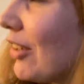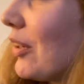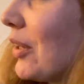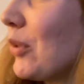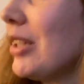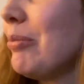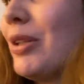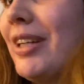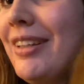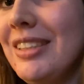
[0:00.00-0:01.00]
do I want to
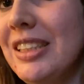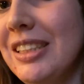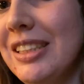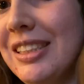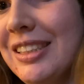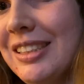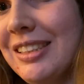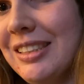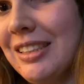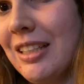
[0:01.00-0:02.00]
put it?
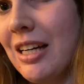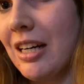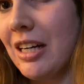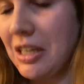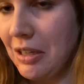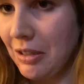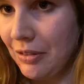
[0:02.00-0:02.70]
Uh,